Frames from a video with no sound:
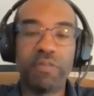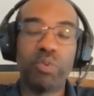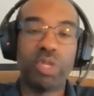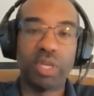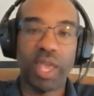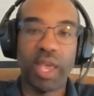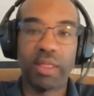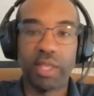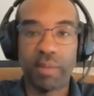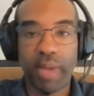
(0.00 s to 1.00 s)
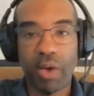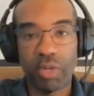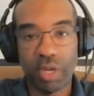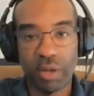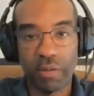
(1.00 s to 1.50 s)
if you look at the
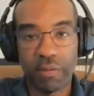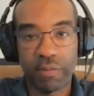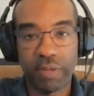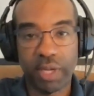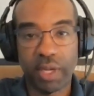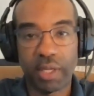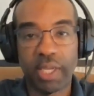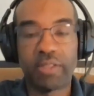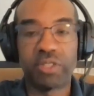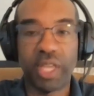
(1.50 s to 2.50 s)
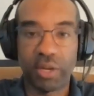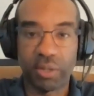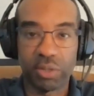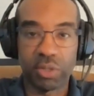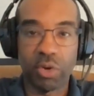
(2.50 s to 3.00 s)
amount of uh, ETH
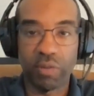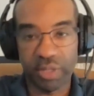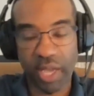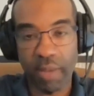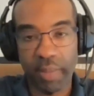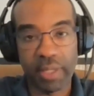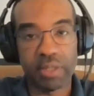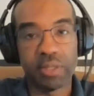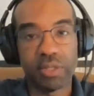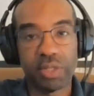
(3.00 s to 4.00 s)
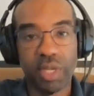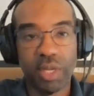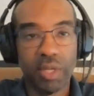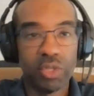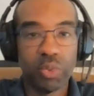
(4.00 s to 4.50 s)
stakers over time, I guess since
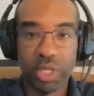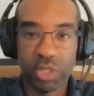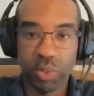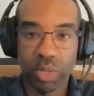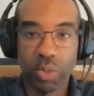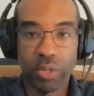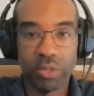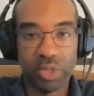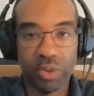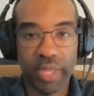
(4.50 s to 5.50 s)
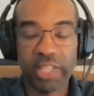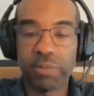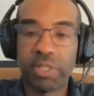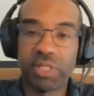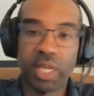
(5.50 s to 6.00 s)
2021 or so. That's
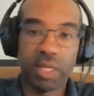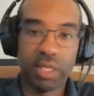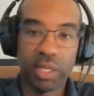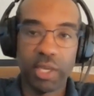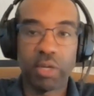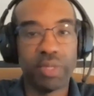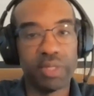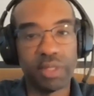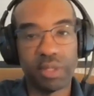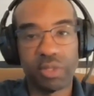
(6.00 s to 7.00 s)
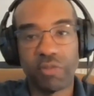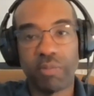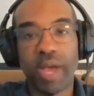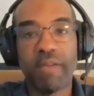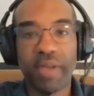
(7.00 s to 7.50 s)
been steadily increasing. So,
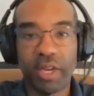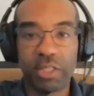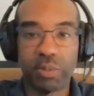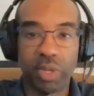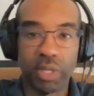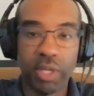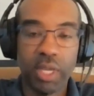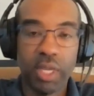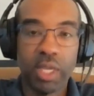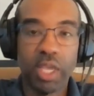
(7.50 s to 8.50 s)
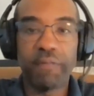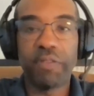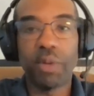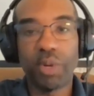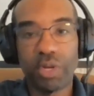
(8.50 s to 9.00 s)
from my vantage point,
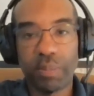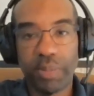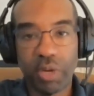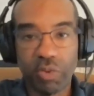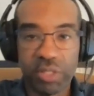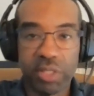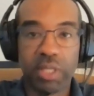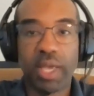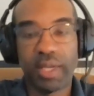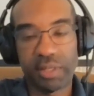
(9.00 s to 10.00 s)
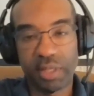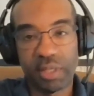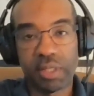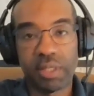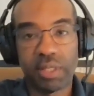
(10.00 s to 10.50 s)
if there were going to be a rush to the
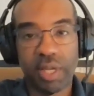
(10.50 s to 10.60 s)
exits